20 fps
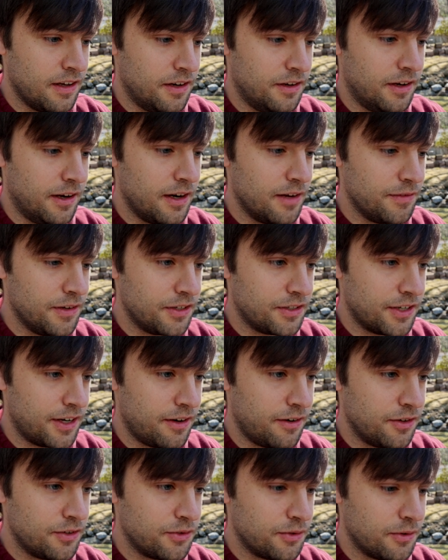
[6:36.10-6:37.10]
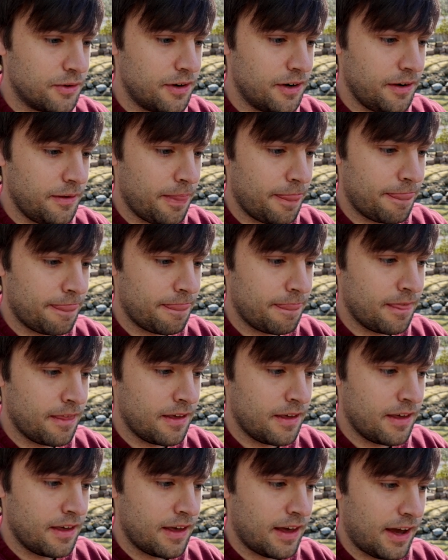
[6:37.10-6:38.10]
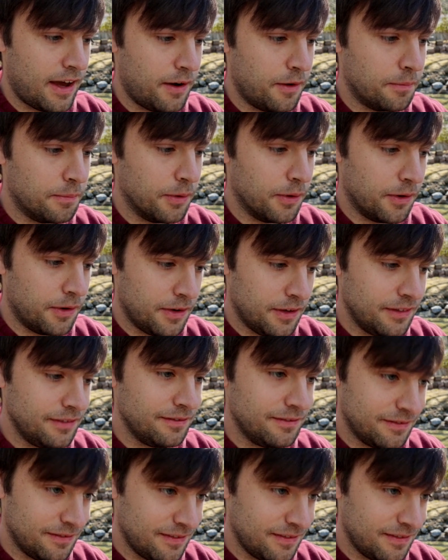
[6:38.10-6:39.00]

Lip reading: Nunavut Territory. Alberta.